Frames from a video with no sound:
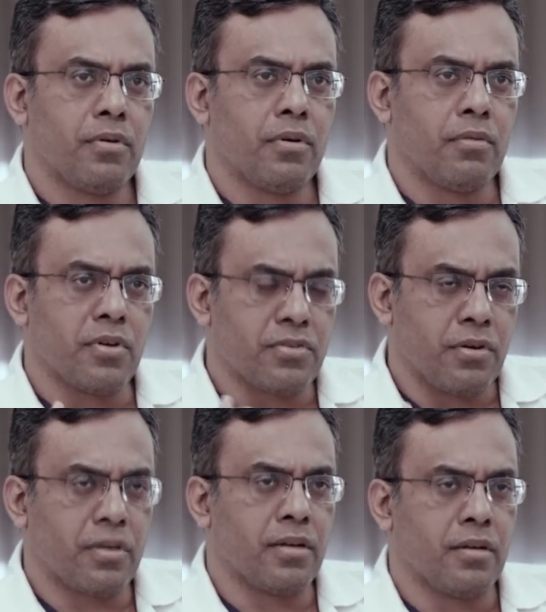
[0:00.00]
uh, was
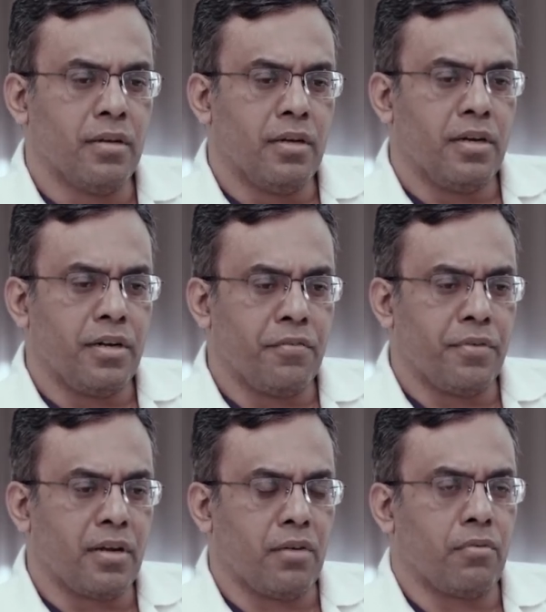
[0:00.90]
not a
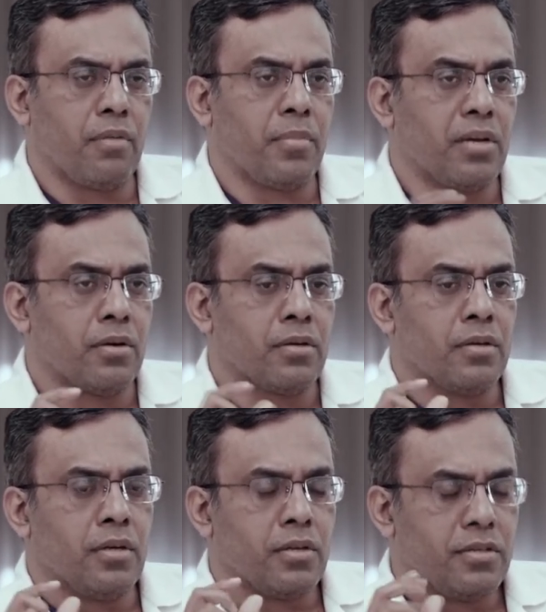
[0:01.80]
difficult one
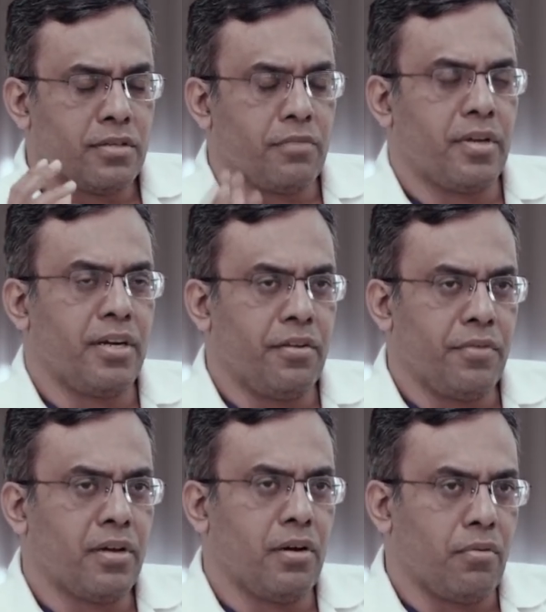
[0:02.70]
because is a very
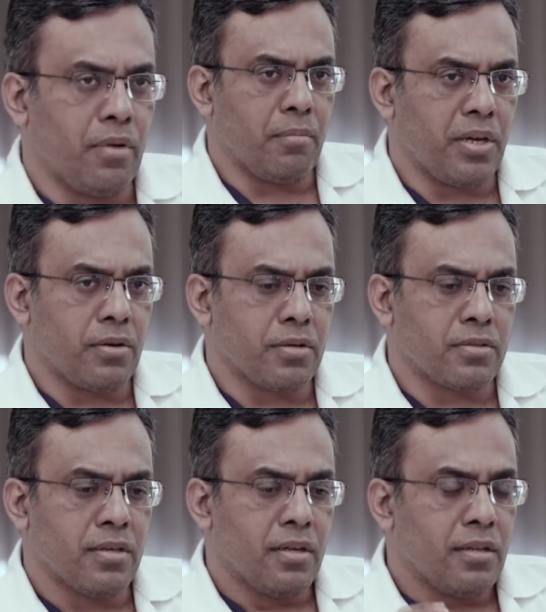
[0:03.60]
difficult
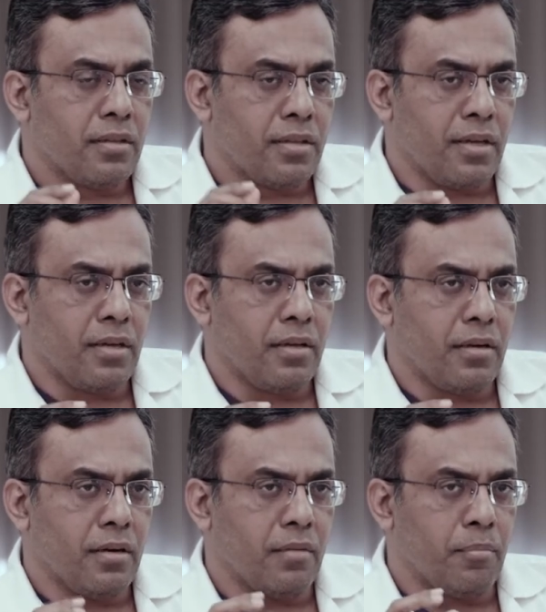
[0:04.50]
because the
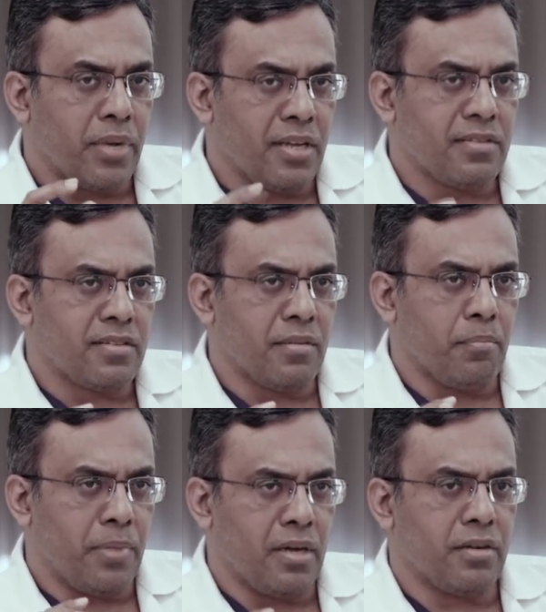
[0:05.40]
brainstem
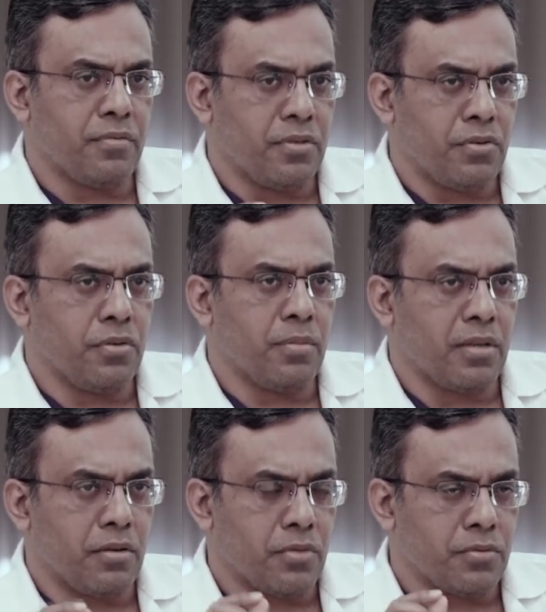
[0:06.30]
part of the tumor
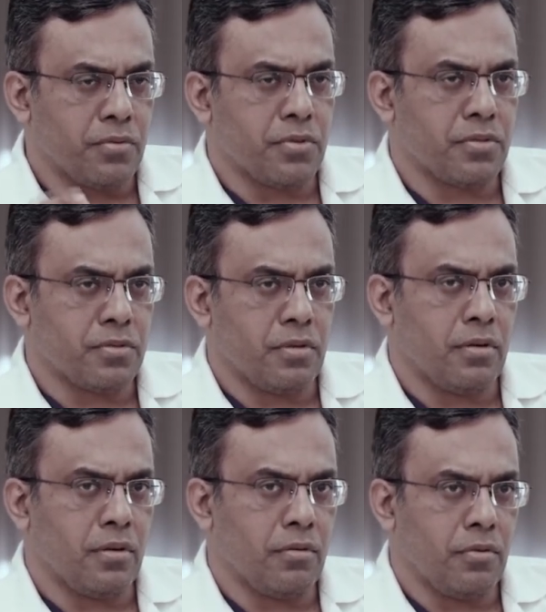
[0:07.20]
that was which was
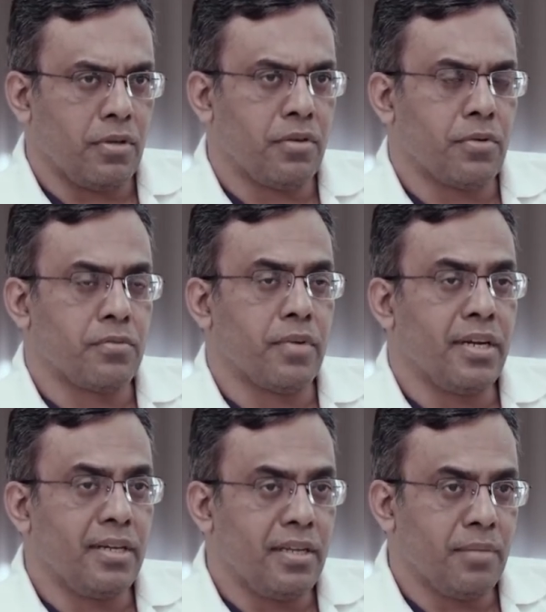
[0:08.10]
uh, it was
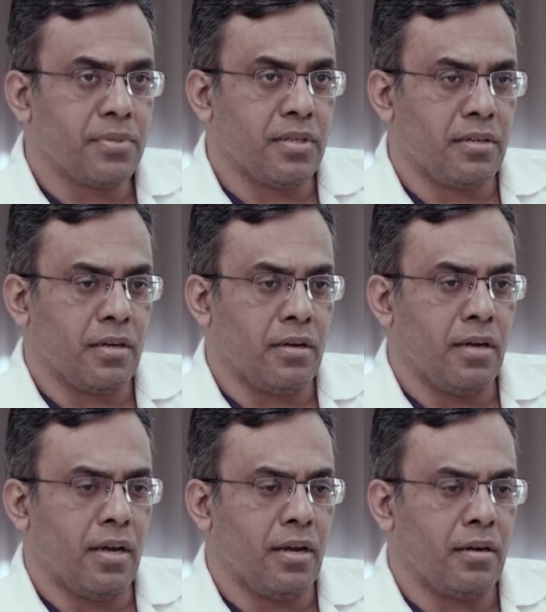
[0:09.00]
very deep seated
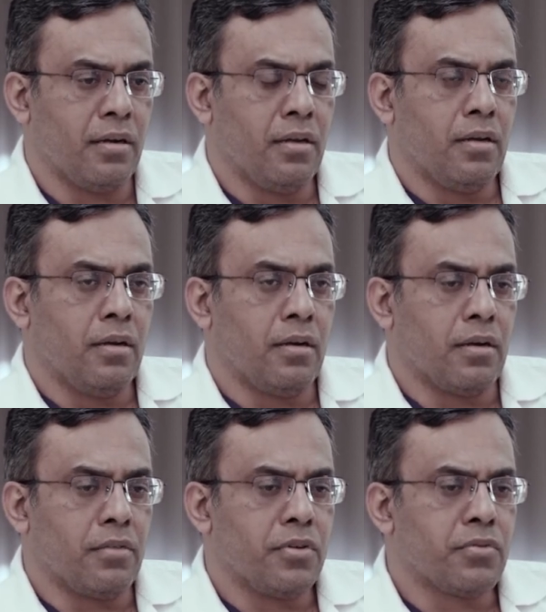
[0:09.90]
and
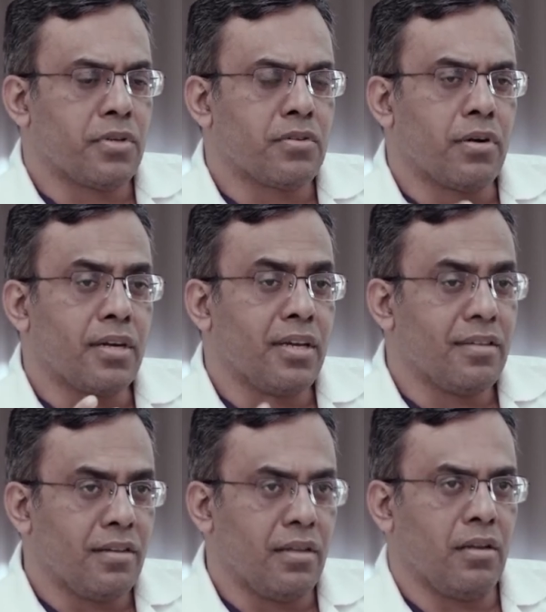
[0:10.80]
uh, which was not
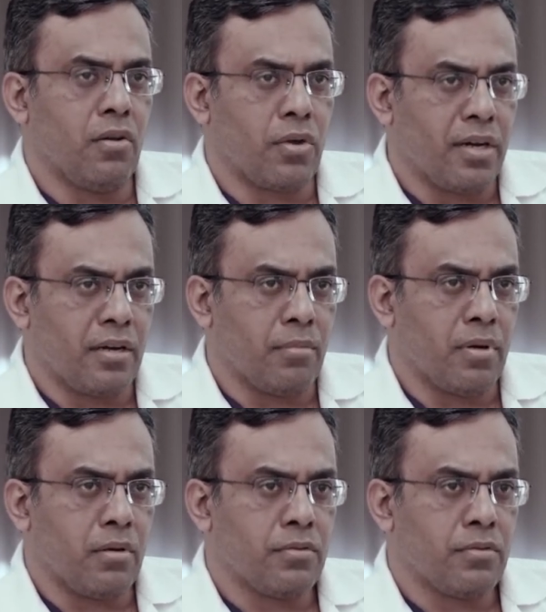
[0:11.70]
easily locatable.